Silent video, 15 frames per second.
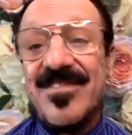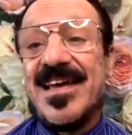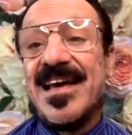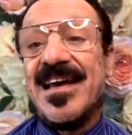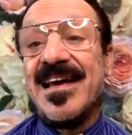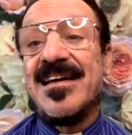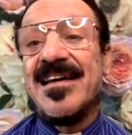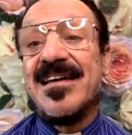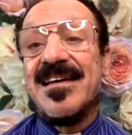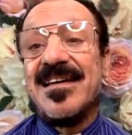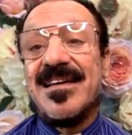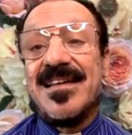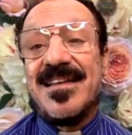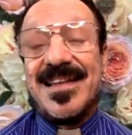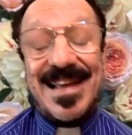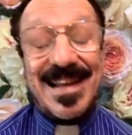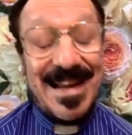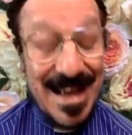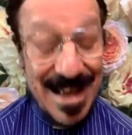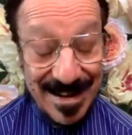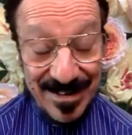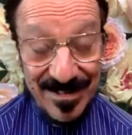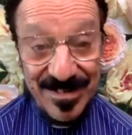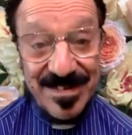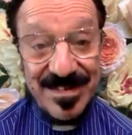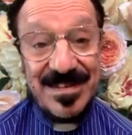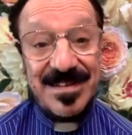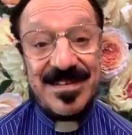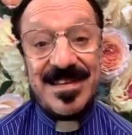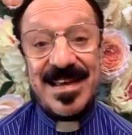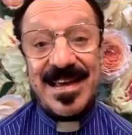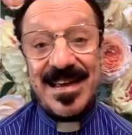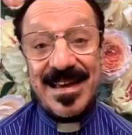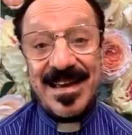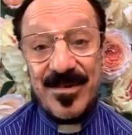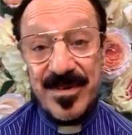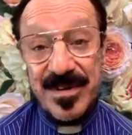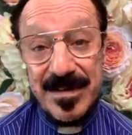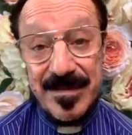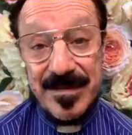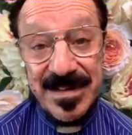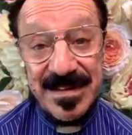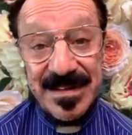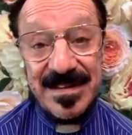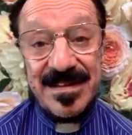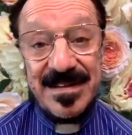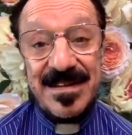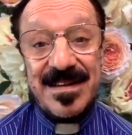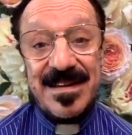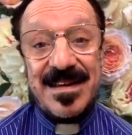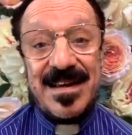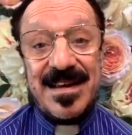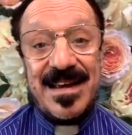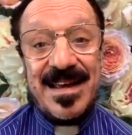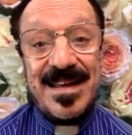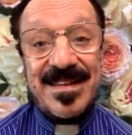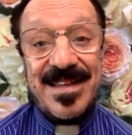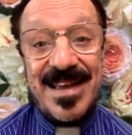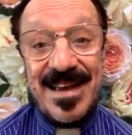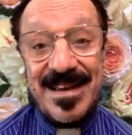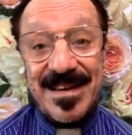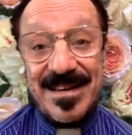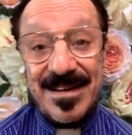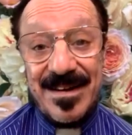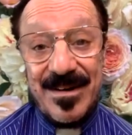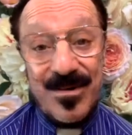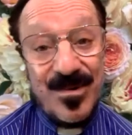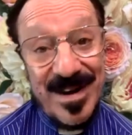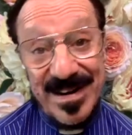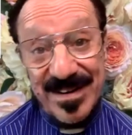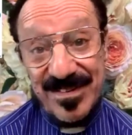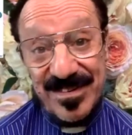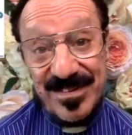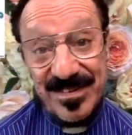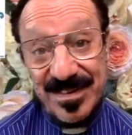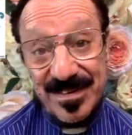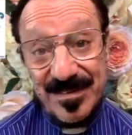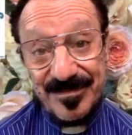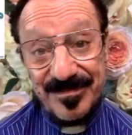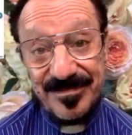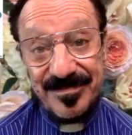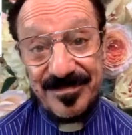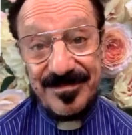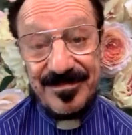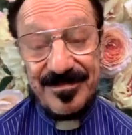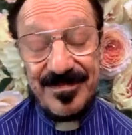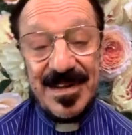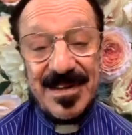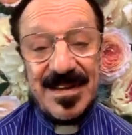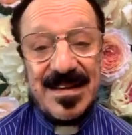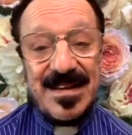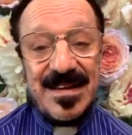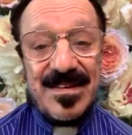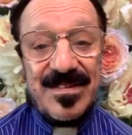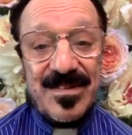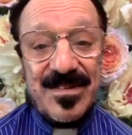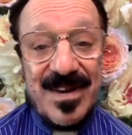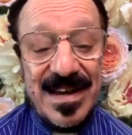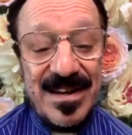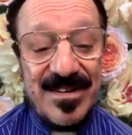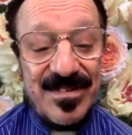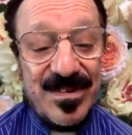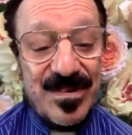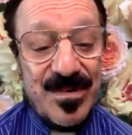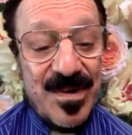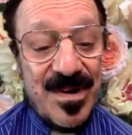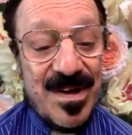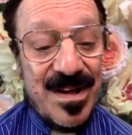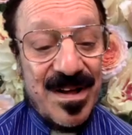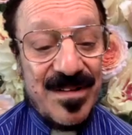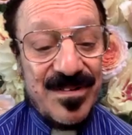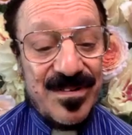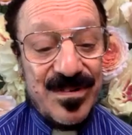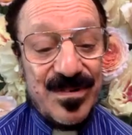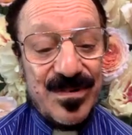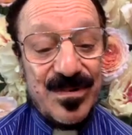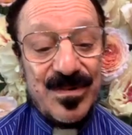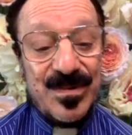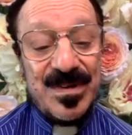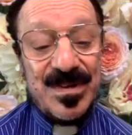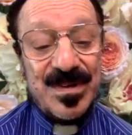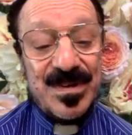that honesty, that equanimity, and that grace. So I ask you all to